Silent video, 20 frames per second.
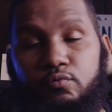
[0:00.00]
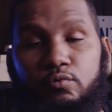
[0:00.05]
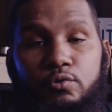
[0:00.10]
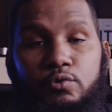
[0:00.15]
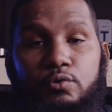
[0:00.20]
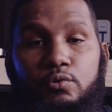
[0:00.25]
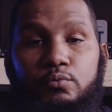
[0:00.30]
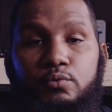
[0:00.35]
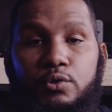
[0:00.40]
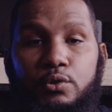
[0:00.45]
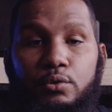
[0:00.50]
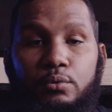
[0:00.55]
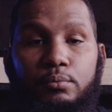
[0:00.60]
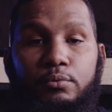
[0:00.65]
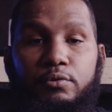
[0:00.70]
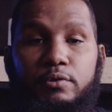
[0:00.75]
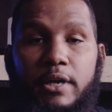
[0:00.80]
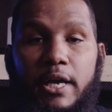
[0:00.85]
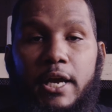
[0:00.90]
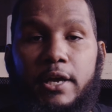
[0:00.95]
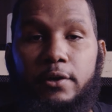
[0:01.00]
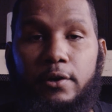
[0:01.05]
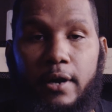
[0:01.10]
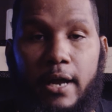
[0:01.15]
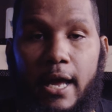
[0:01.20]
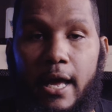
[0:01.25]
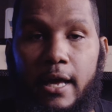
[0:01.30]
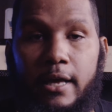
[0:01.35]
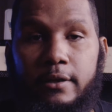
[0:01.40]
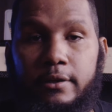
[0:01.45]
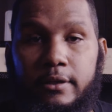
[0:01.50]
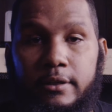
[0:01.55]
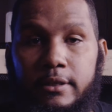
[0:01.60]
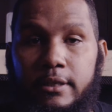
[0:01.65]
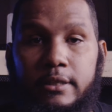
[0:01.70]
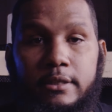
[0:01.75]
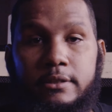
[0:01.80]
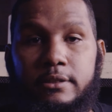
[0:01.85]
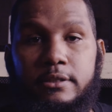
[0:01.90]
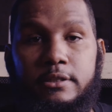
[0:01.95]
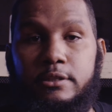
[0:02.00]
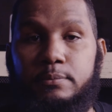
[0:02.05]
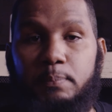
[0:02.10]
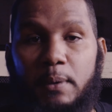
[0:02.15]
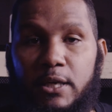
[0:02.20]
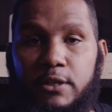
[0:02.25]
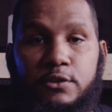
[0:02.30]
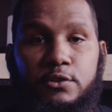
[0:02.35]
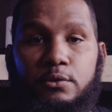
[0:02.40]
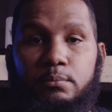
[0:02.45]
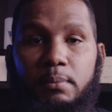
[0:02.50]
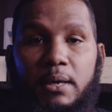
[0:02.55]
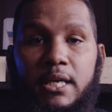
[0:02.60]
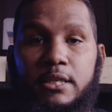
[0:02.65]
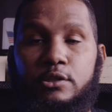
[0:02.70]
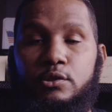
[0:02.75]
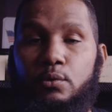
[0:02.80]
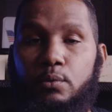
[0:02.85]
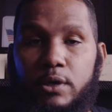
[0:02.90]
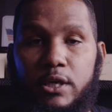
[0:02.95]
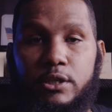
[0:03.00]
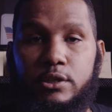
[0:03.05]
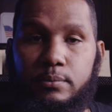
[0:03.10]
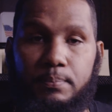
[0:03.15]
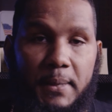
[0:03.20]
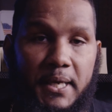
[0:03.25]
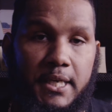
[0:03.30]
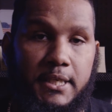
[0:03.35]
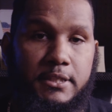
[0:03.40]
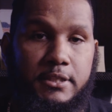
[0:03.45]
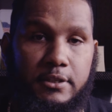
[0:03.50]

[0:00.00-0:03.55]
YouTube creator is sponsored by Squarespace.